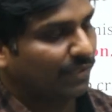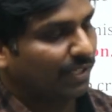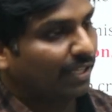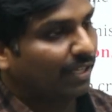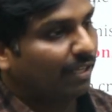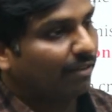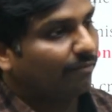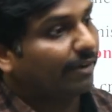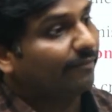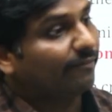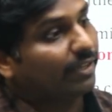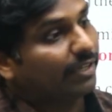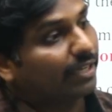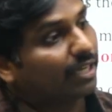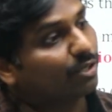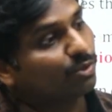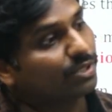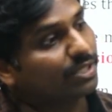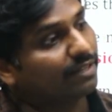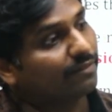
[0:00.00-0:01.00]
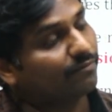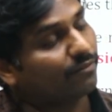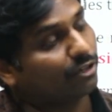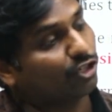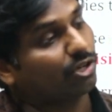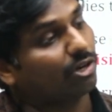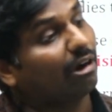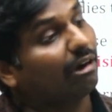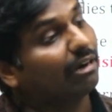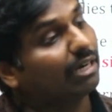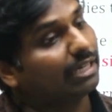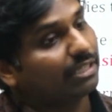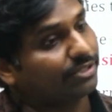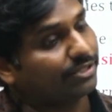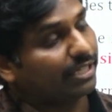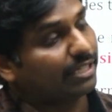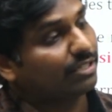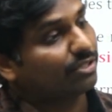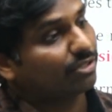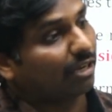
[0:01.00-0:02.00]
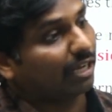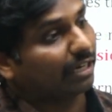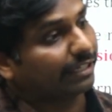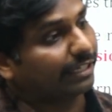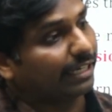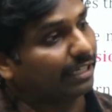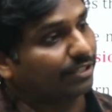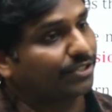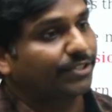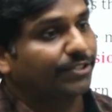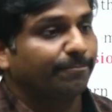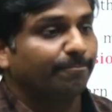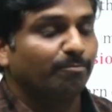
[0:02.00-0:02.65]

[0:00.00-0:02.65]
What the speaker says: When we are using for short distance targets,